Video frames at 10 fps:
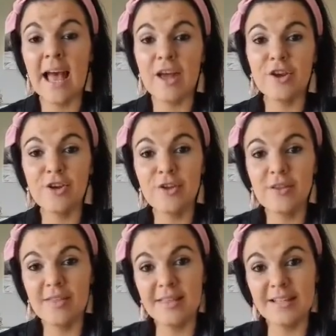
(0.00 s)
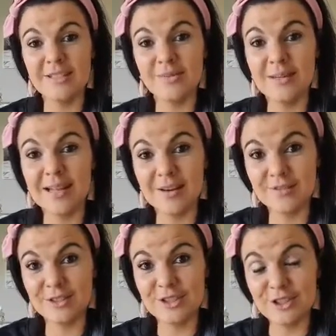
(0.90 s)
and do the things we
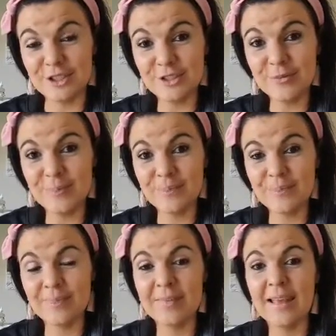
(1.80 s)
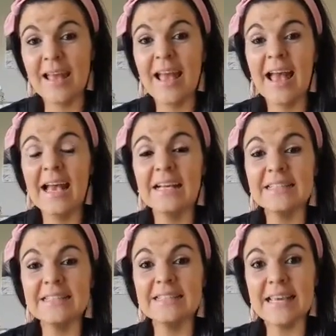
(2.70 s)
love to do.
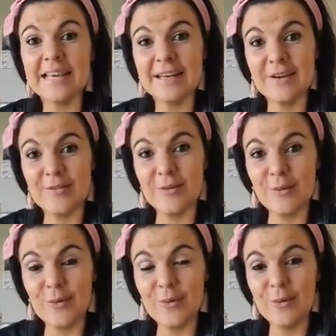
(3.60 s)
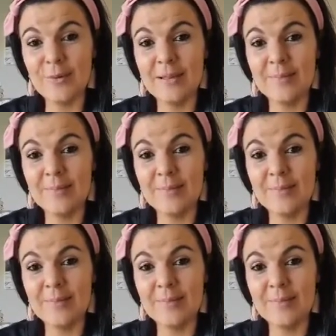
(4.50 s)
Second of all,